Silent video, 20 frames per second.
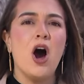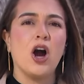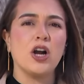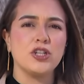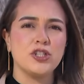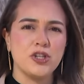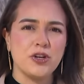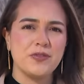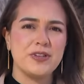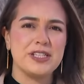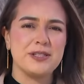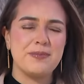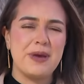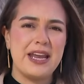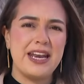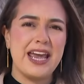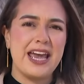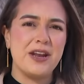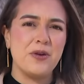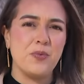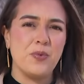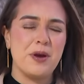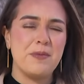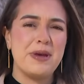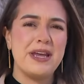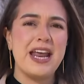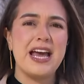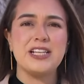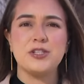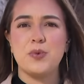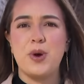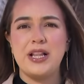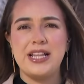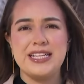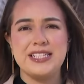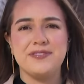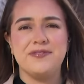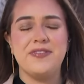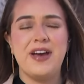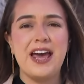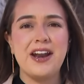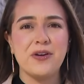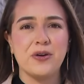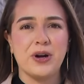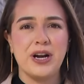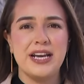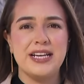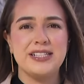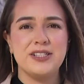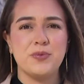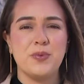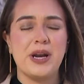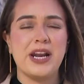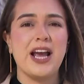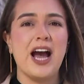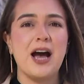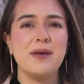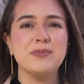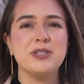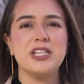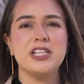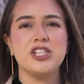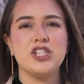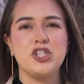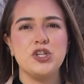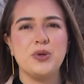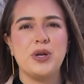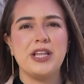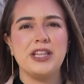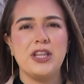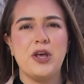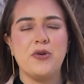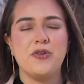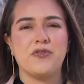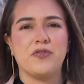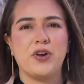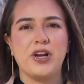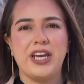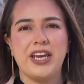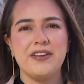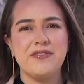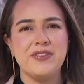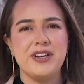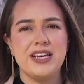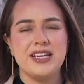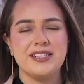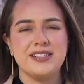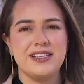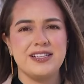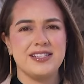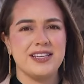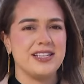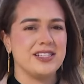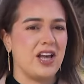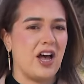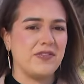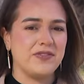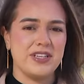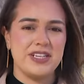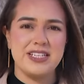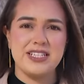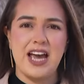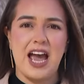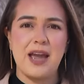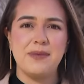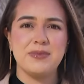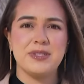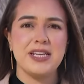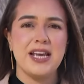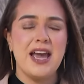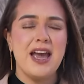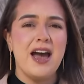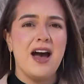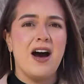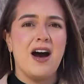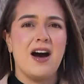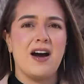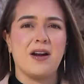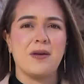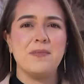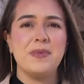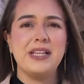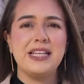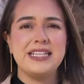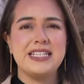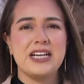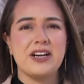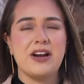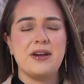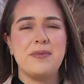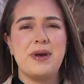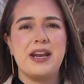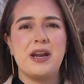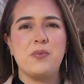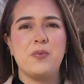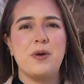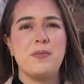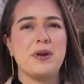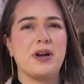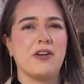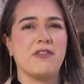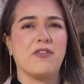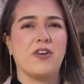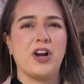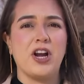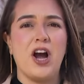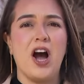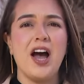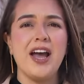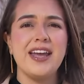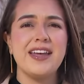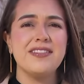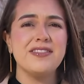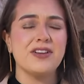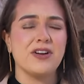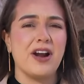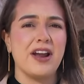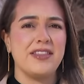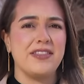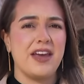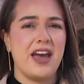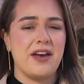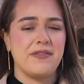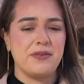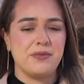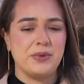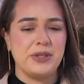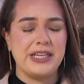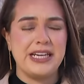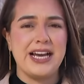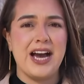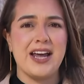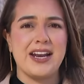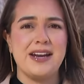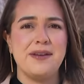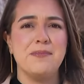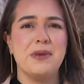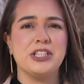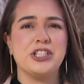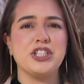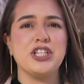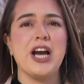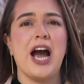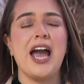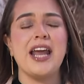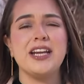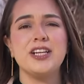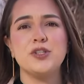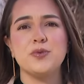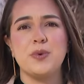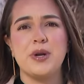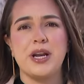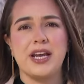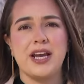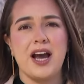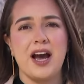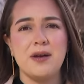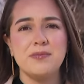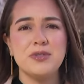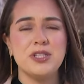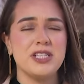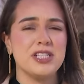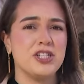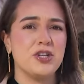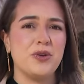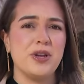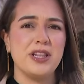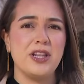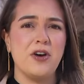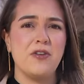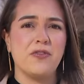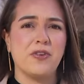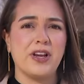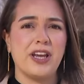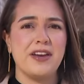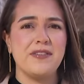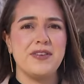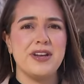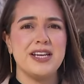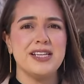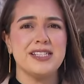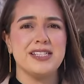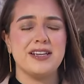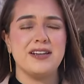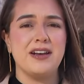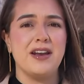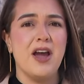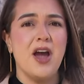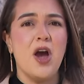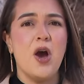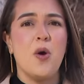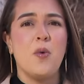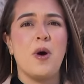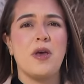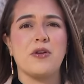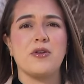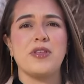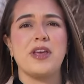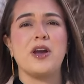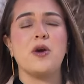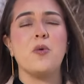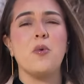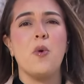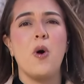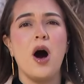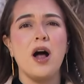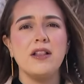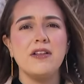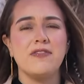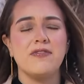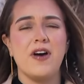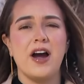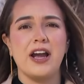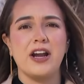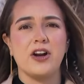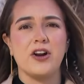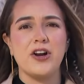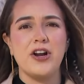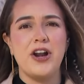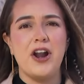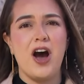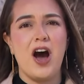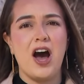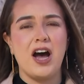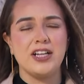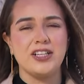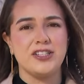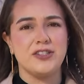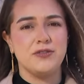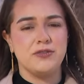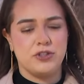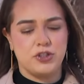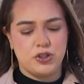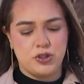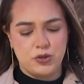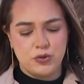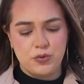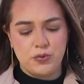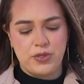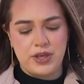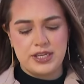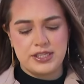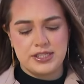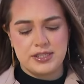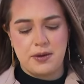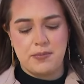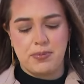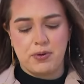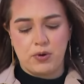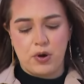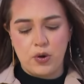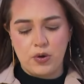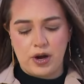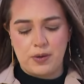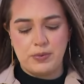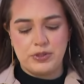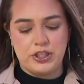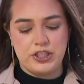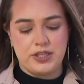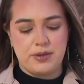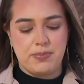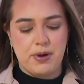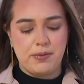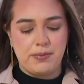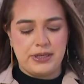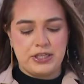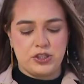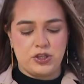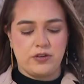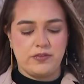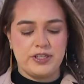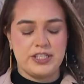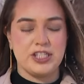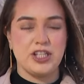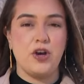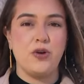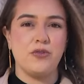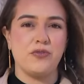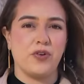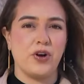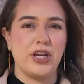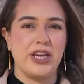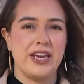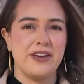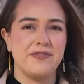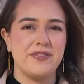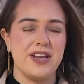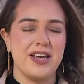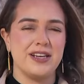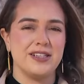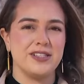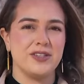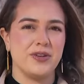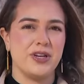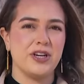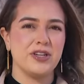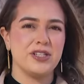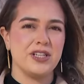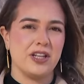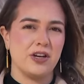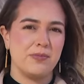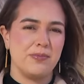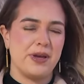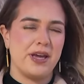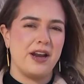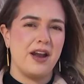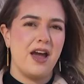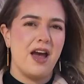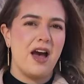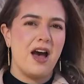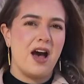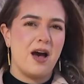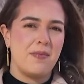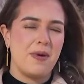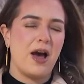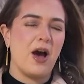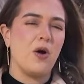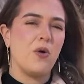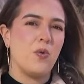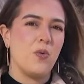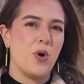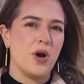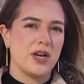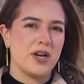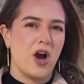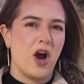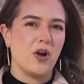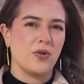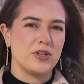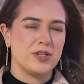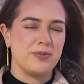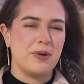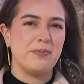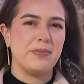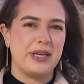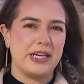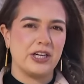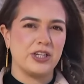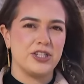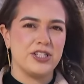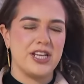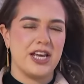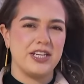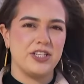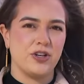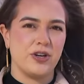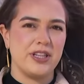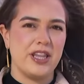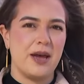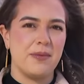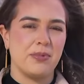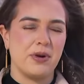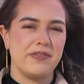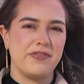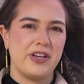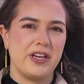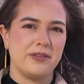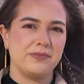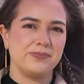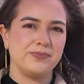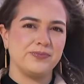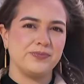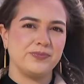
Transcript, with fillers: our servicemen and women as well as veterans when it comes to student loan forgiveness. He says oftentimes our military men and women are forgotten. They're, they have not really gotten much guidance when it comes to student loan forgiveness and whether they qualify or not to this program, which is a public service loan forgiveness. So here's a little bit about what Congressman Peter said during that briefing.